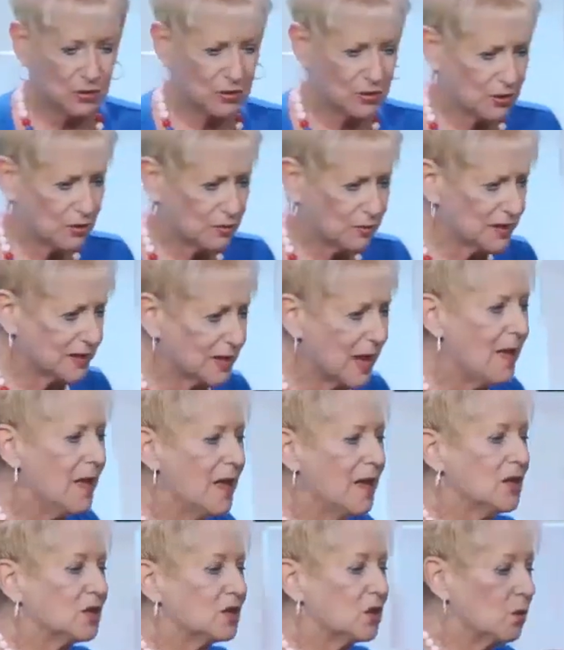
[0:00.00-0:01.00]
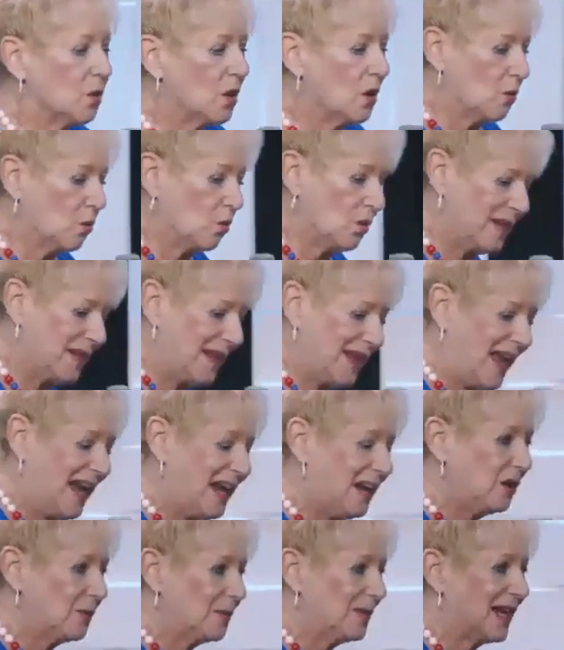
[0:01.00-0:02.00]
service. So when they
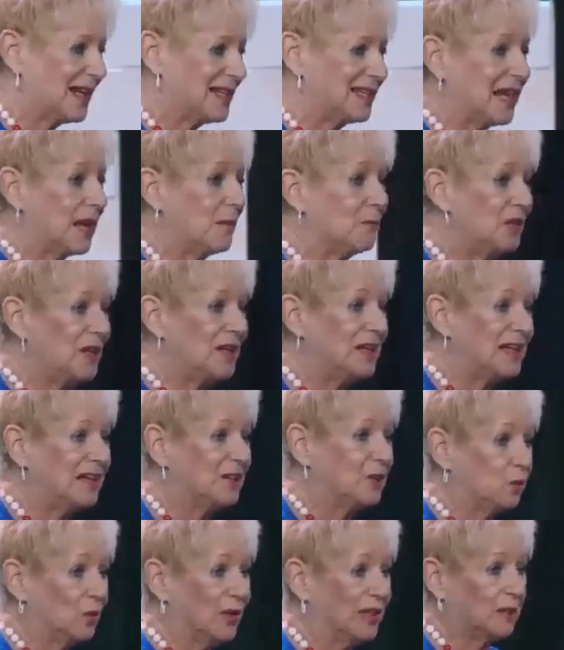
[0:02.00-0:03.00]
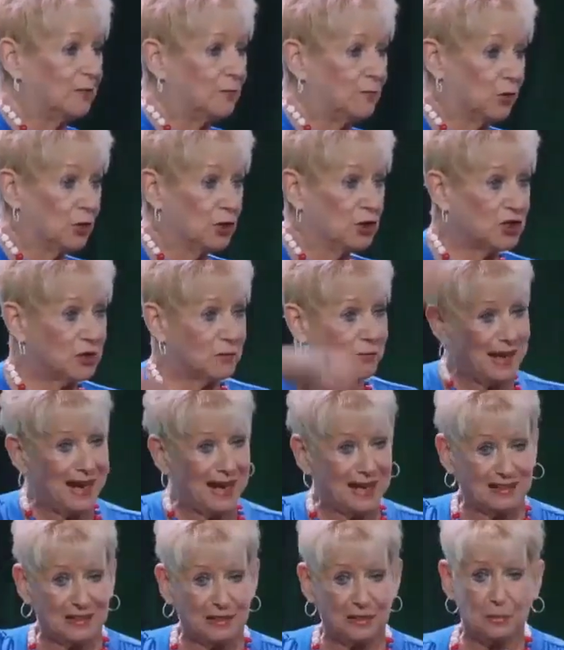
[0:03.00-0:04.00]
hired me, I said, I'm going to need the Wheel of Fortune
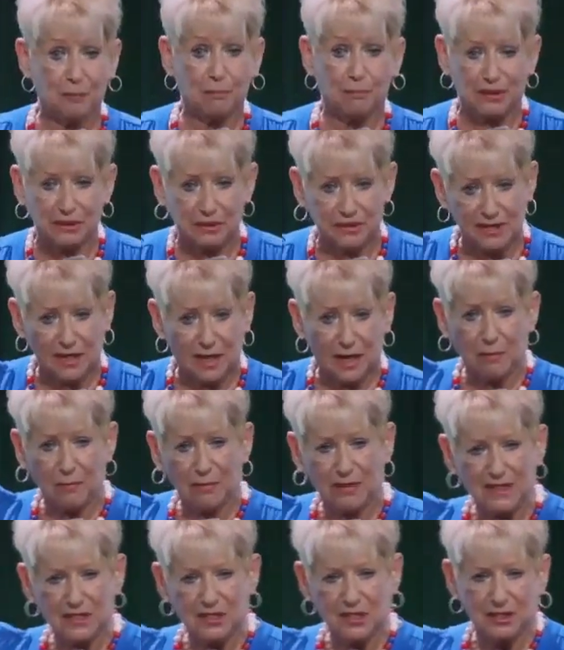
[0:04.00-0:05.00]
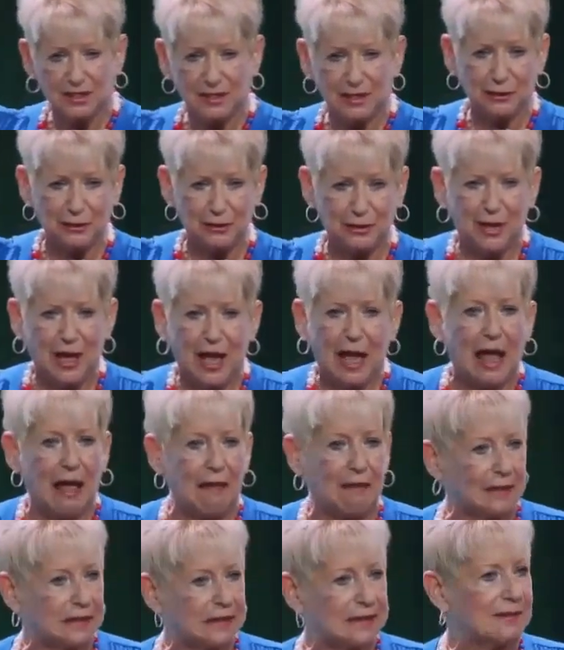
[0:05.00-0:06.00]
back there and built up, and it's going to,
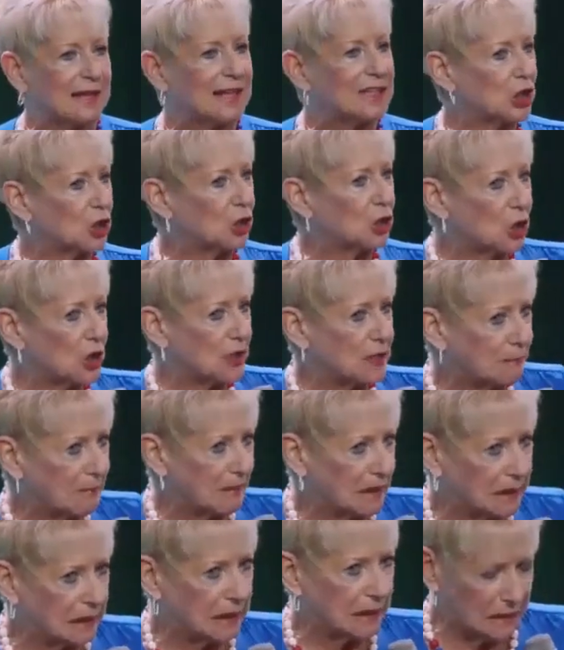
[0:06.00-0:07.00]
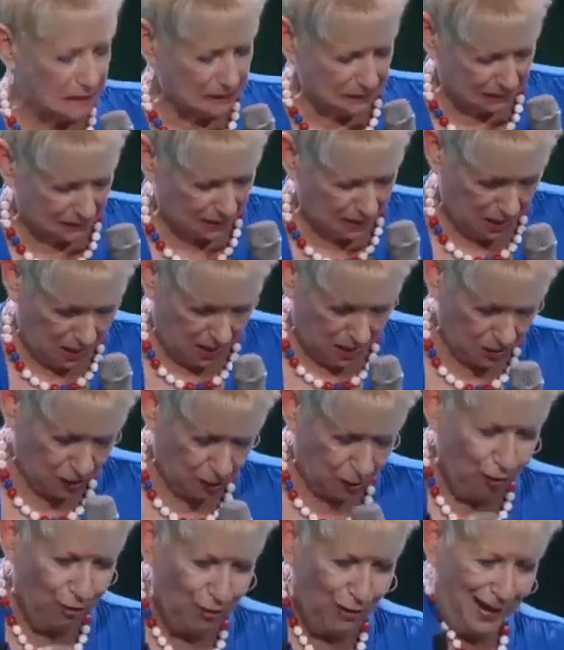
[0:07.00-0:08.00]
and they said, that's going to cost money.
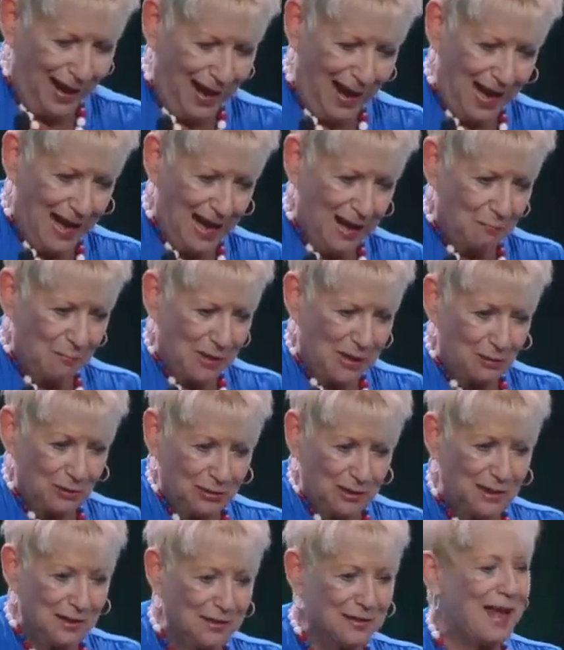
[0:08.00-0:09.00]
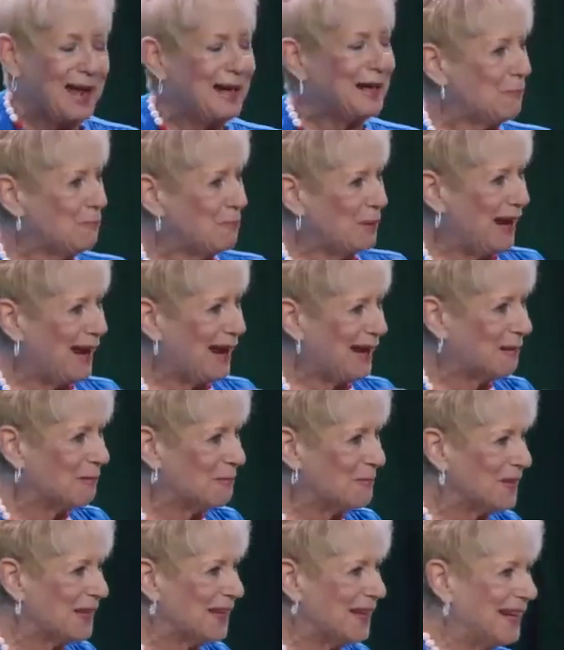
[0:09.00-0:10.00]
So I have my own little nugget bag,
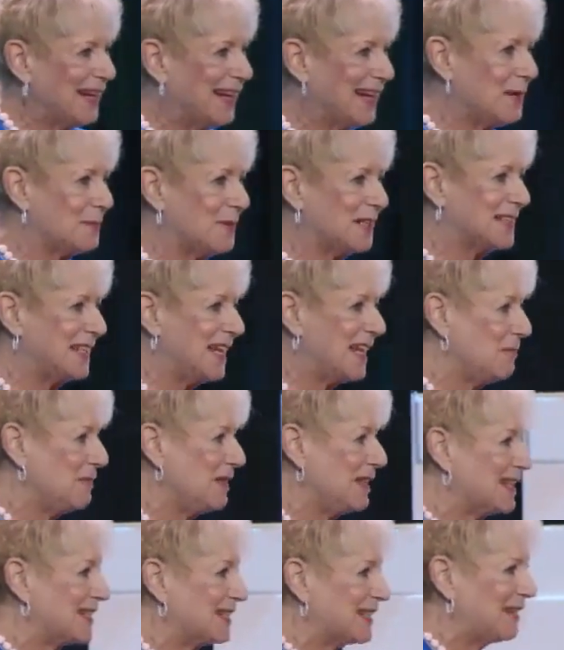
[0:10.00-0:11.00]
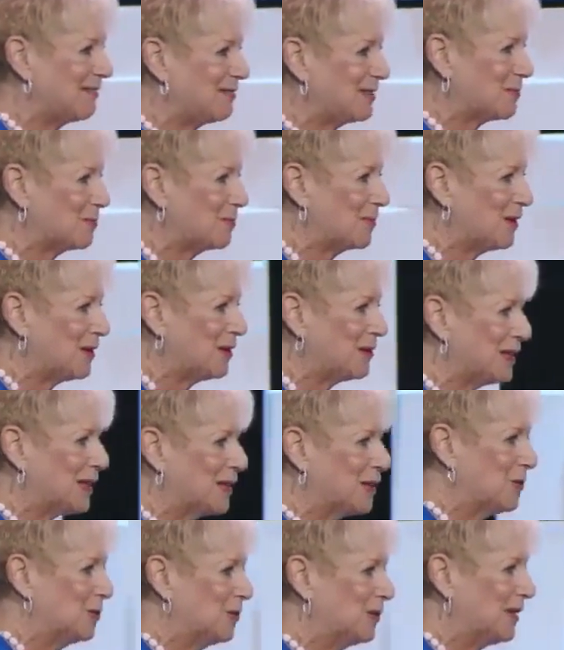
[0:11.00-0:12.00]
and I got about 10 minutes left to bring you the
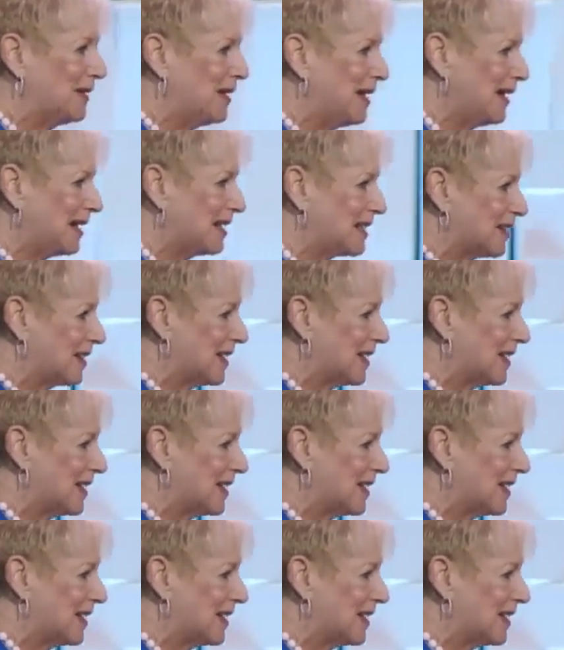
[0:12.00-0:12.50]
golden nuggets of